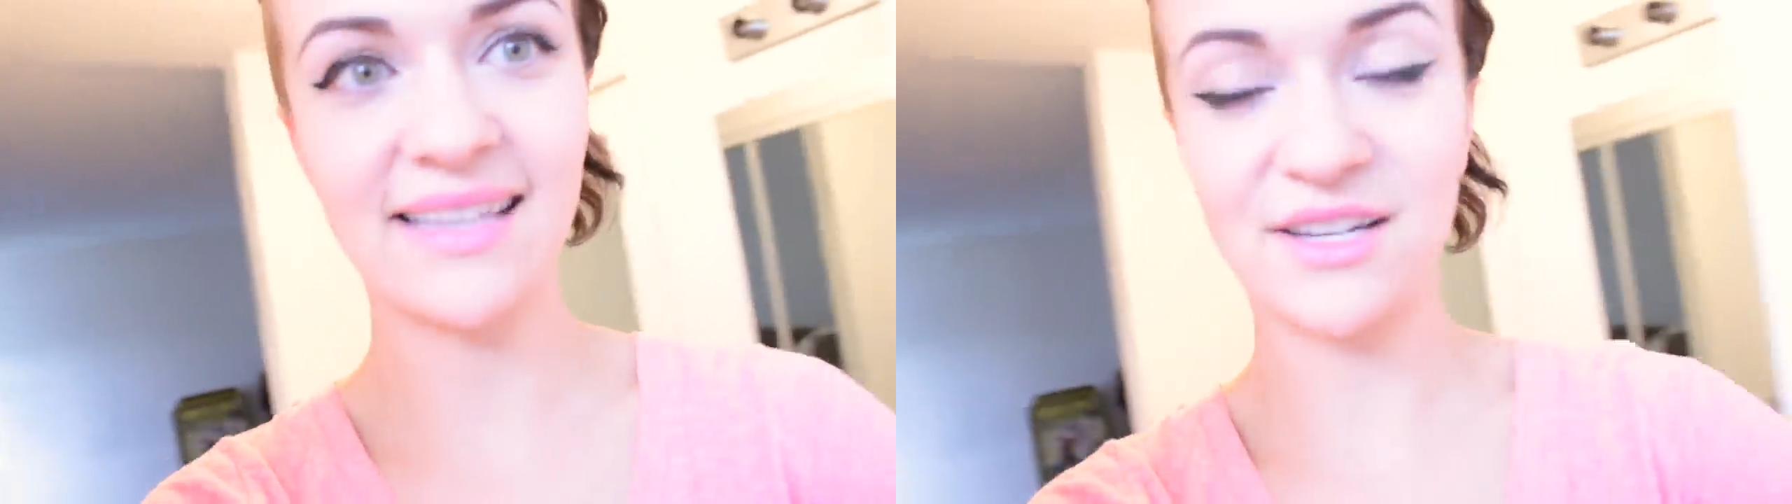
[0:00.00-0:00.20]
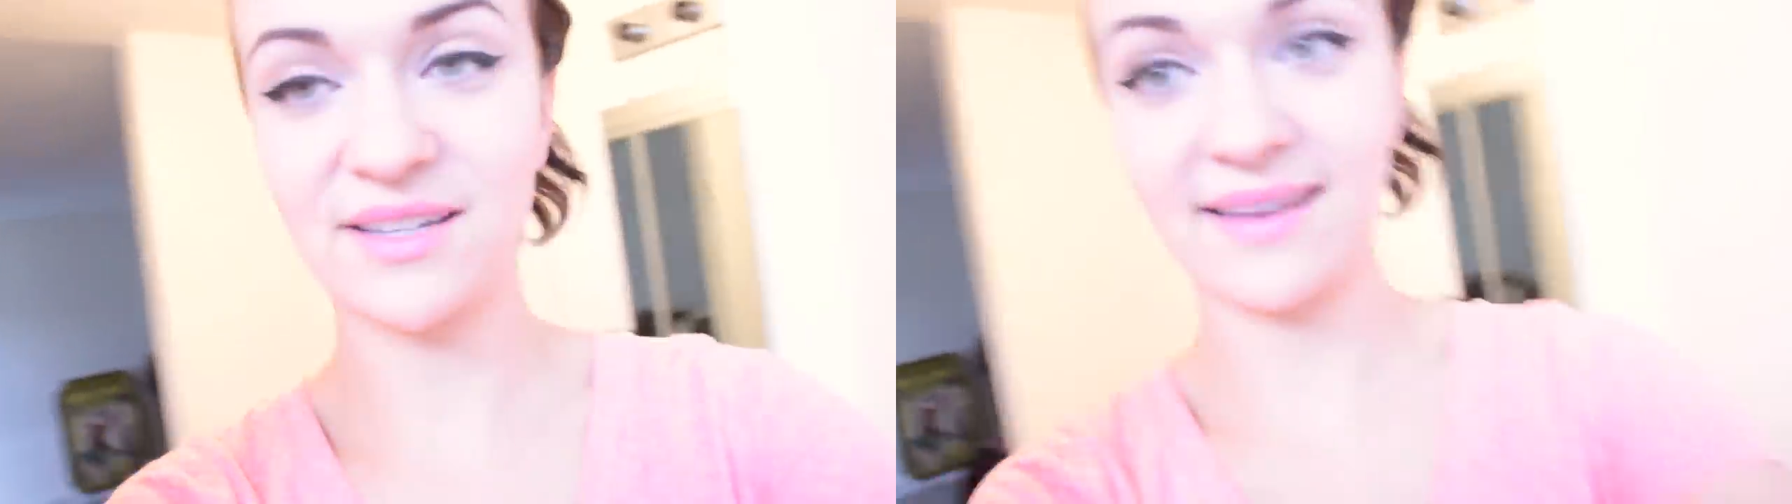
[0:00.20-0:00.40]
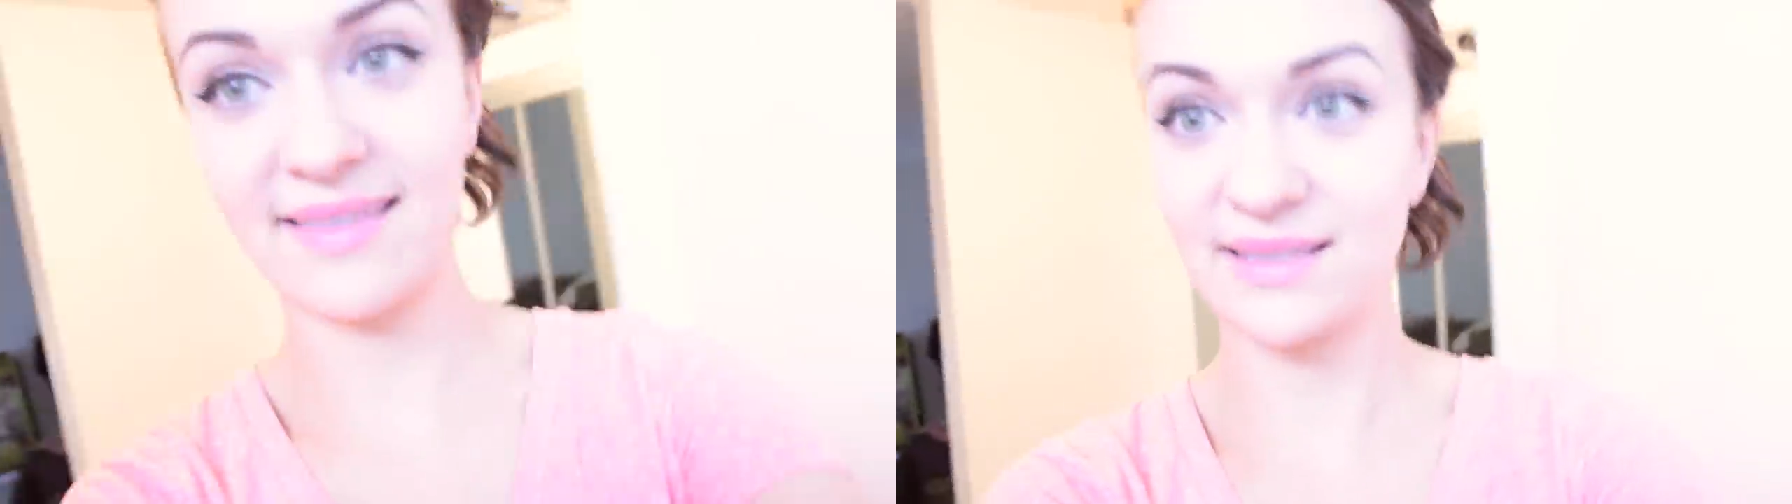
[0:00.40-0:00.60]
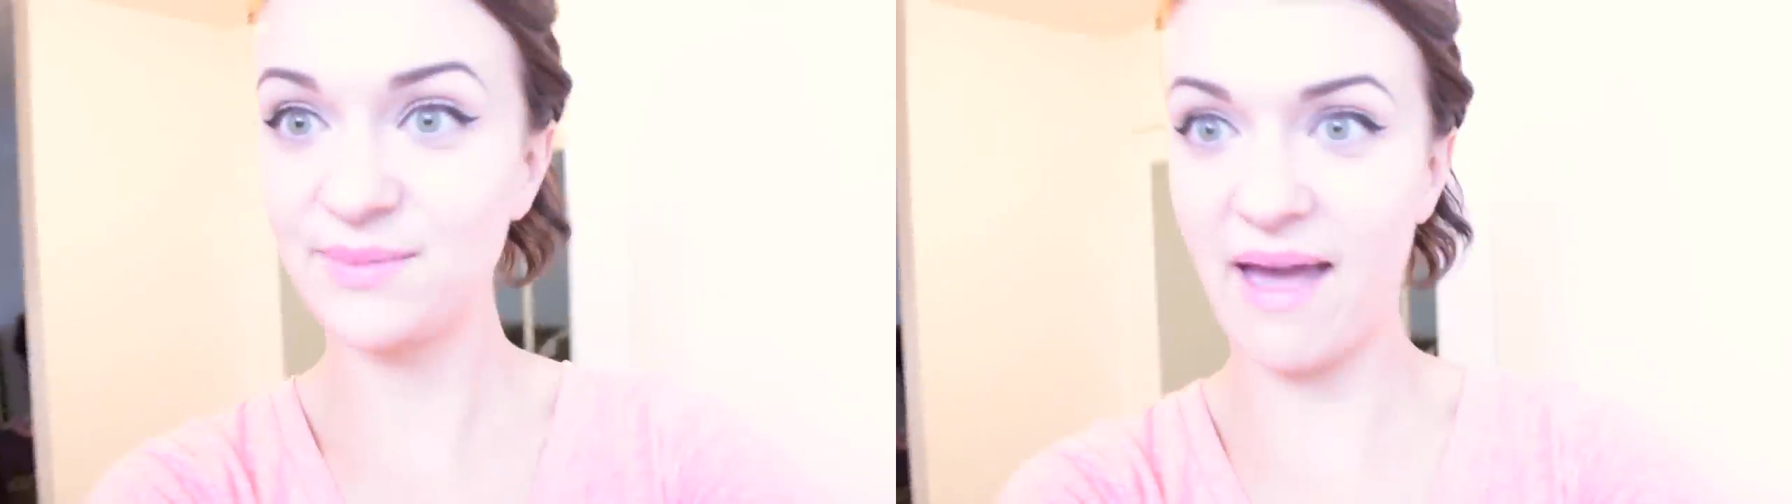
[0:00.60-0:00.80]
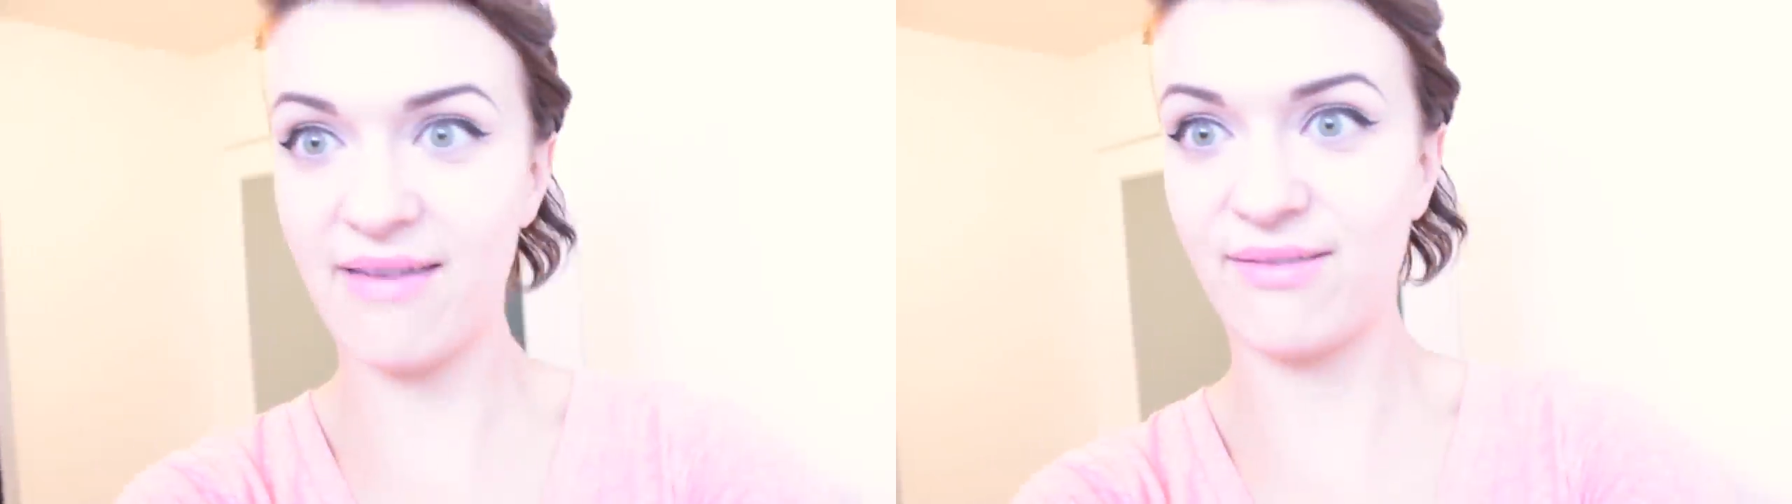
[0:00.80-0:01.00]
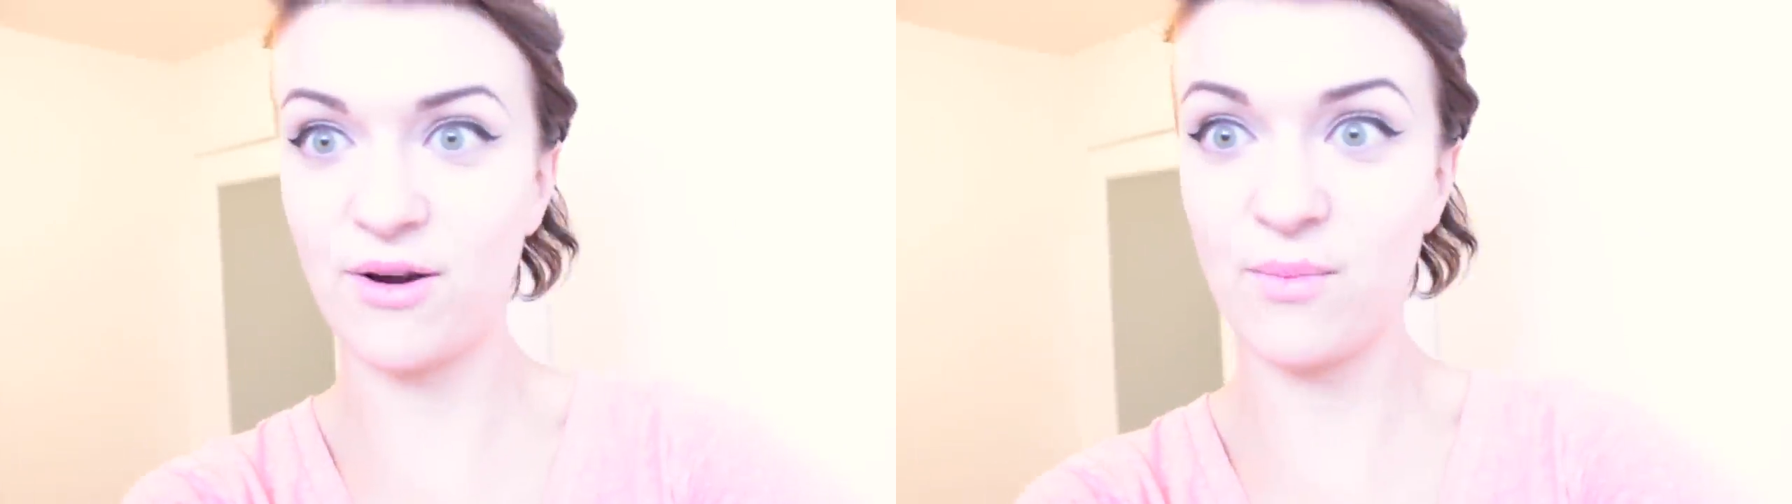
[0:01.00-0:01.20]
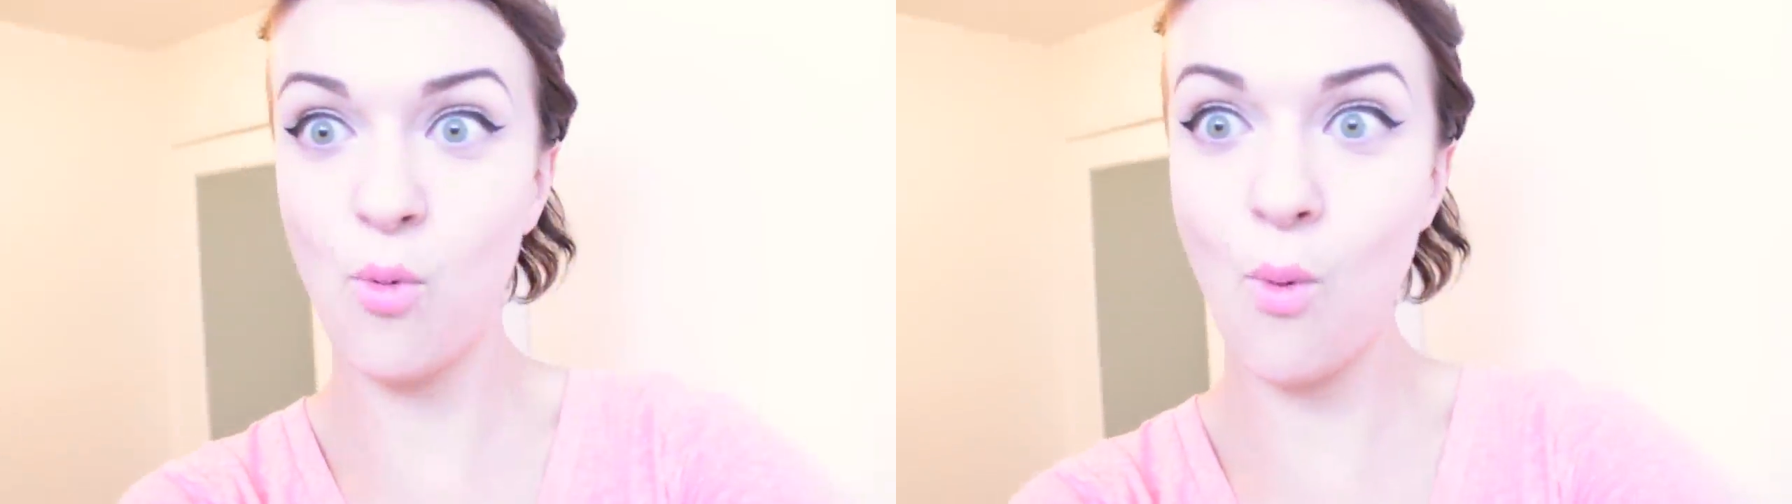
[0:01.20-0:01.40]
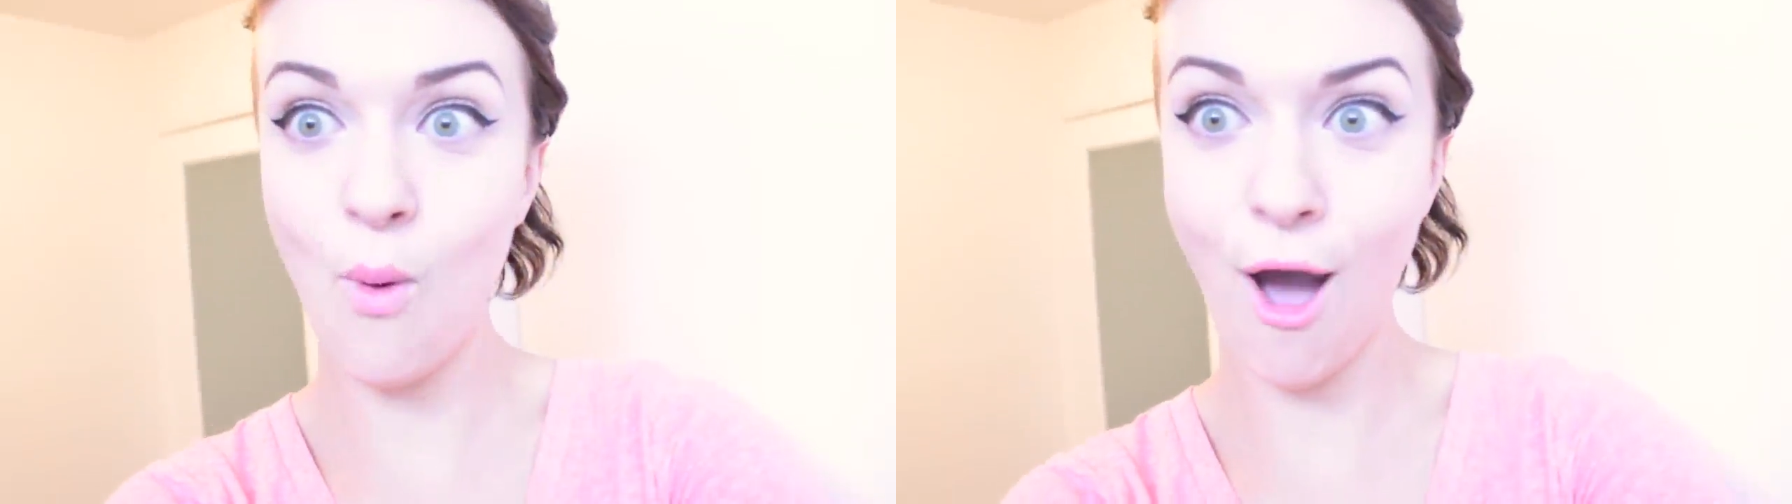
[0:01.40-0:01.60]
actually in this bathroom.
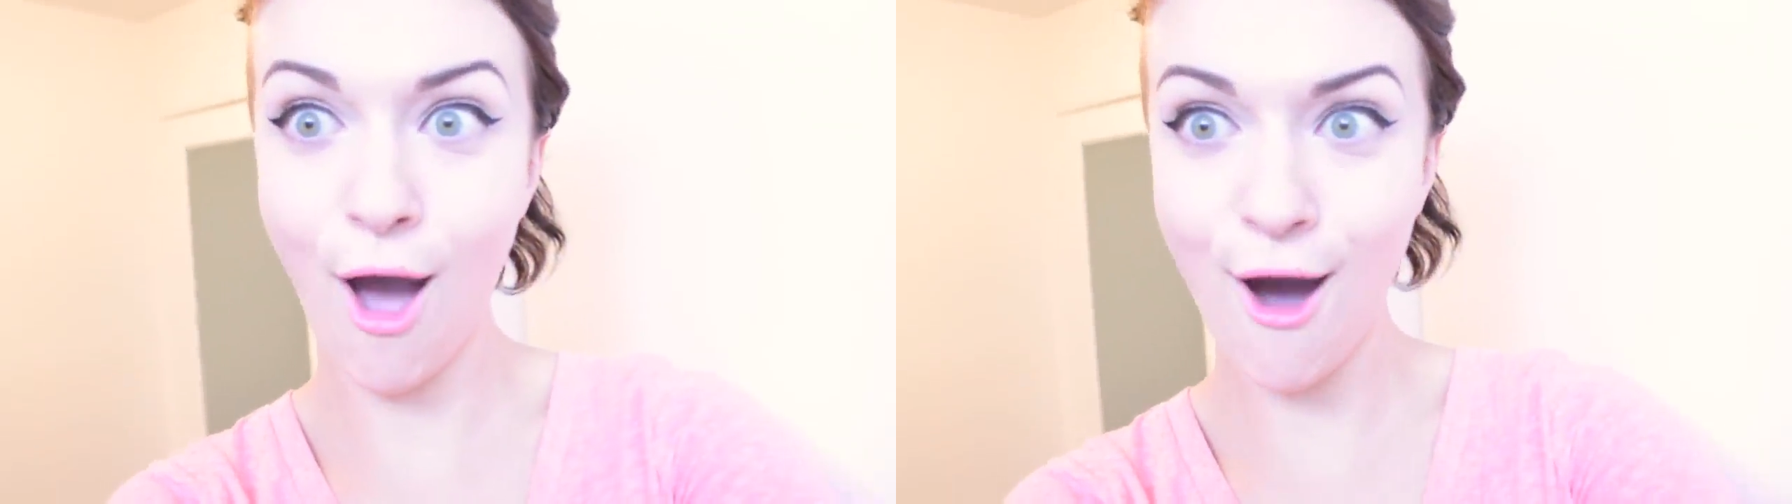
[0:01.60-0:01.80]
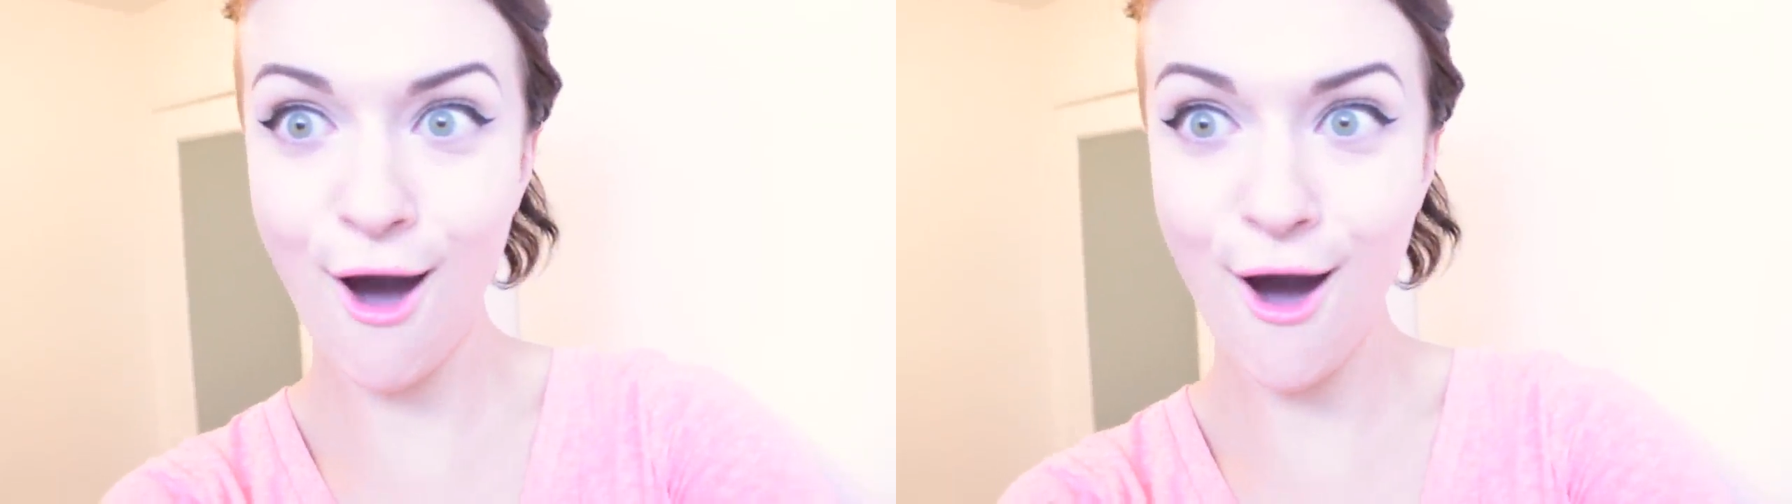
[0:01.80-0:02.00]
Wow.